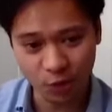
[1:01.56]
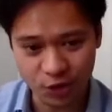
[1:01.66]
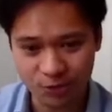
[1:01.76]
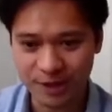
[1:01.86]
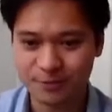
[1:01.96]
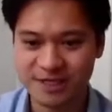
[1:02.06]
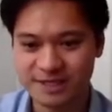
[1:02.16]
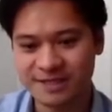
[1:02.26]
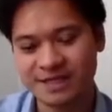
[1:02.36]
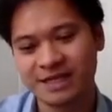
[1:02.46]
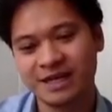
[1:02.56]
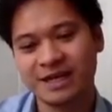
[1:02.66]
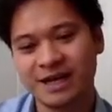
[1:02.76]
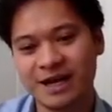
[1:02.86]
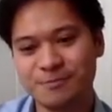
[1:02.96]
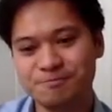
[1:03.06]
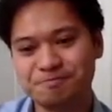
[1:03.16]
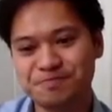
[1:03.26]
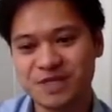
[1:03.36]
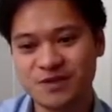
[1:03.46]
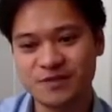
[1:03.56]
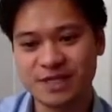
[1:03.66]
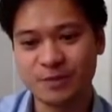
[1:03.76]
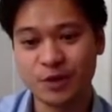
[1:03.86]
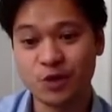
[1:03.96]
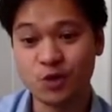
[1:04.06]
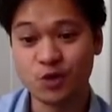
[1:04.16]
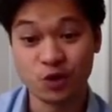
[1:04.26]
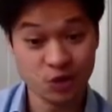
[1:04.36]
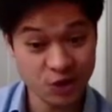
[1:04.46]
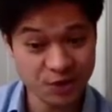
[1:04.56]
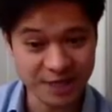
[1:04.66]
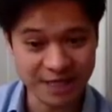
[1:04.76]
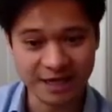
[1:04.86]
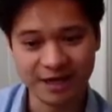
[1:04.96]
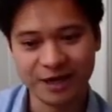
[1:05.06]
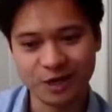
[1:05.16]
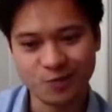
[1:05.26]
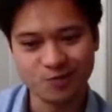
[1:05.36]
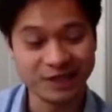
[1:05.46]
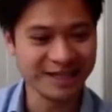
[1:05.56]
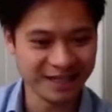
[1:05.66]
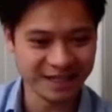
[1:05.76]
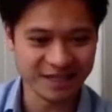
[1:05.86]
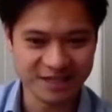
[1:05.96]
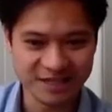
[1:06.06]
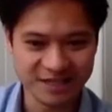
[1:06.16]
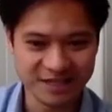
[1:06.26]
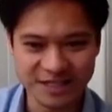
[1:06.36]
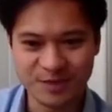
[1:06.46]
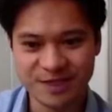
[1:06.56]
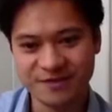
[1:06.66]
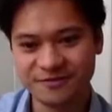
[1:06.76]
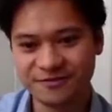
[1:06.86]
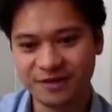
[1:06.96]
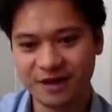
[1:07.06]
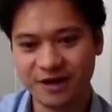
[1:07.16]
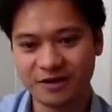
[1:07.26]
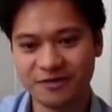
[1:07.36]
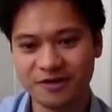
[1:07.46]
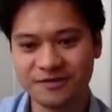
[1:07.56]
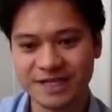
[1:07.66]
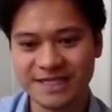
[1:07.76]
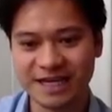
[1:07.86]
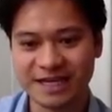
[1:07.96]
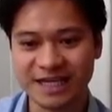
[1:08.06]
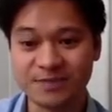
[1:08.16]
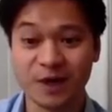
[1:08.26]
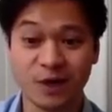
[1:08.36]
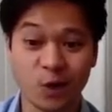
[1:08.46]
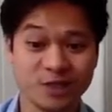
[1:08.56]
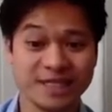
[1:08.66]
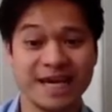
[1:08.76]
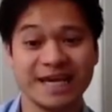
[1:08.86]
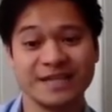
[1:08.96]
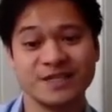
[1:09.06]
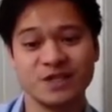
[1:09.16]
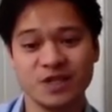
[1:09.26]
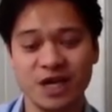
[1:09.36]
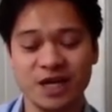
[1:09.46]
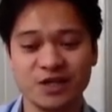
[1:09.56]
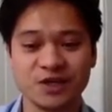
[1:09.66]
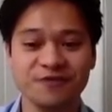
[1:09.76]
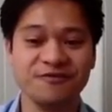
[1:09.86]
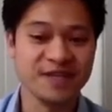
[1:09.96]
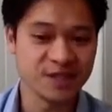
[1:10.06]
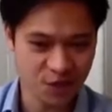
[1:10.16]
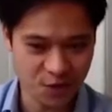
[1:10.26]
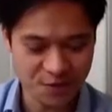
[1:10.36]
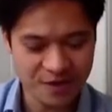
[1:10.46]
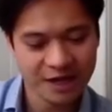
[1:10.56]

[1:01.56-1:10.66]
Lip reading: ubiquitous. So as someone who used to be completely dismissive of these techniques, my goal today is to convince you